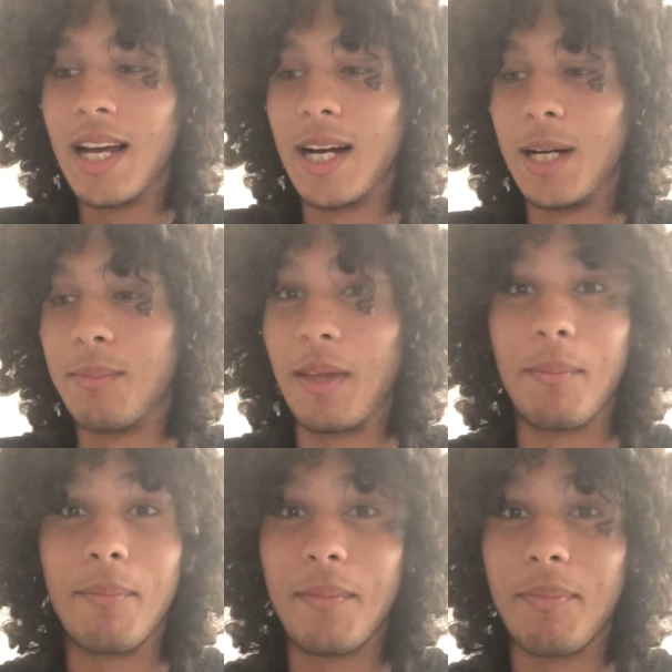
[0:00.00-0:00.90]

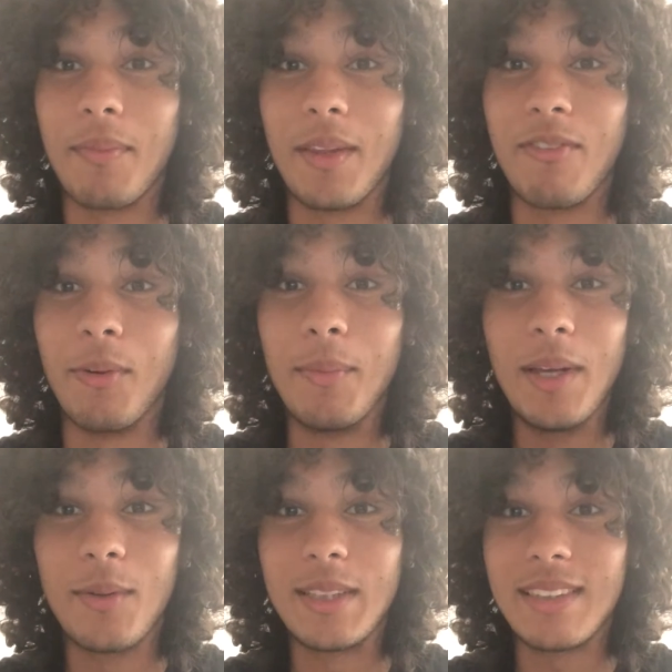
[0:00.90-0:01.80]
And for me,
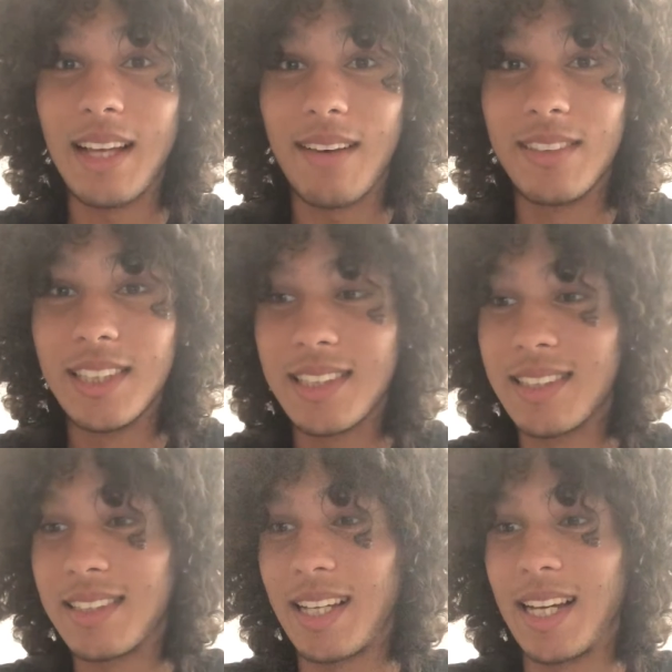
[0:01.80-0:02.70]
it was Havertz.
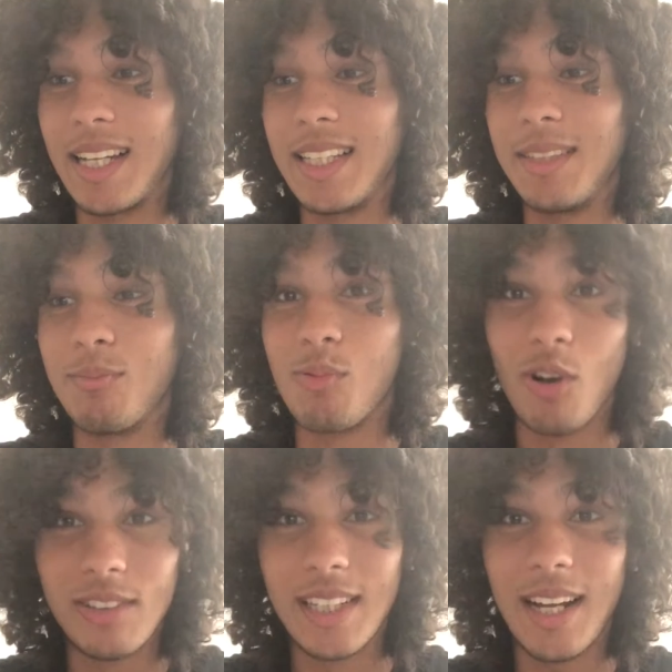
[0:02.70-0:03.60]
I
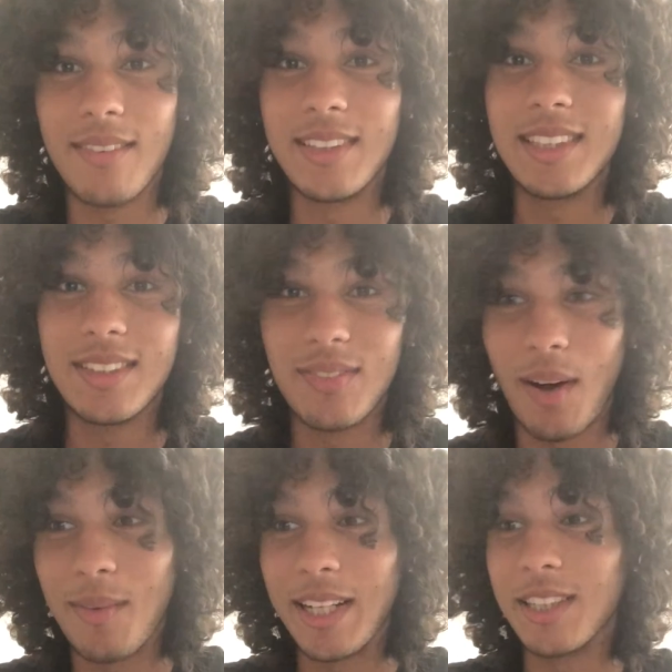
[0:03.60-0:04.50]
brought in Havertz for
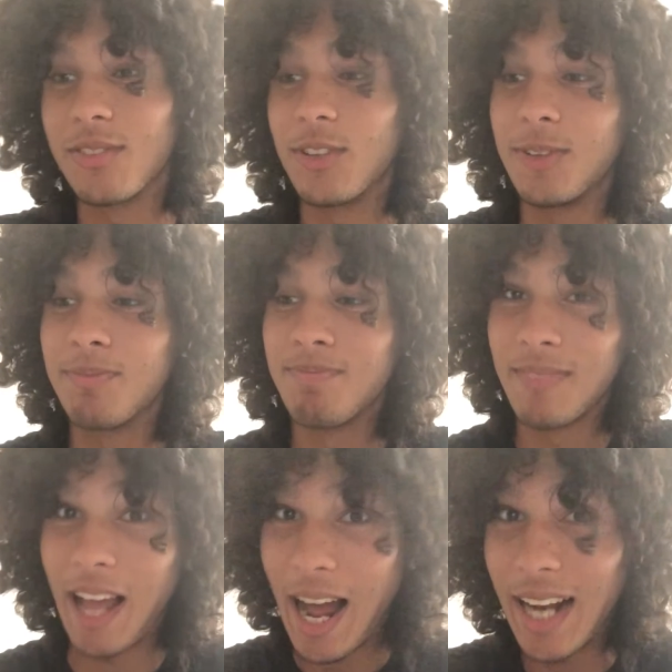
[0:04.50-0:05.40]
a -4
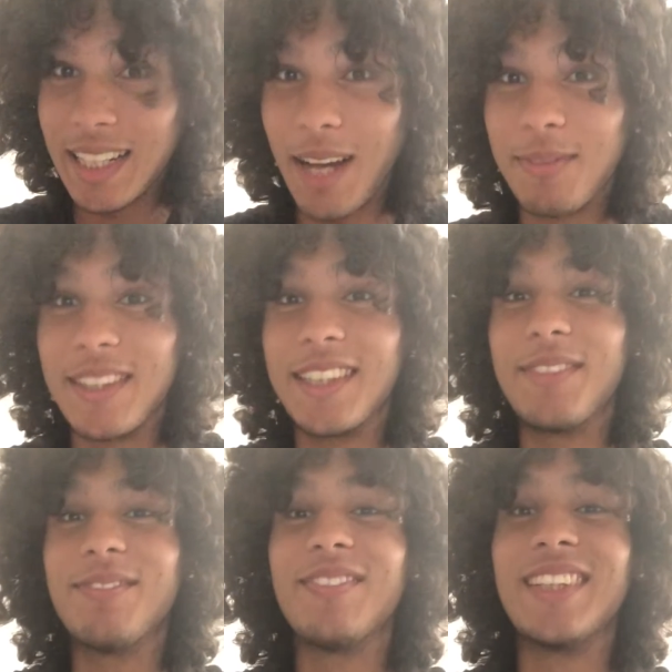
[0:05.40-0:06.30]
and captained him.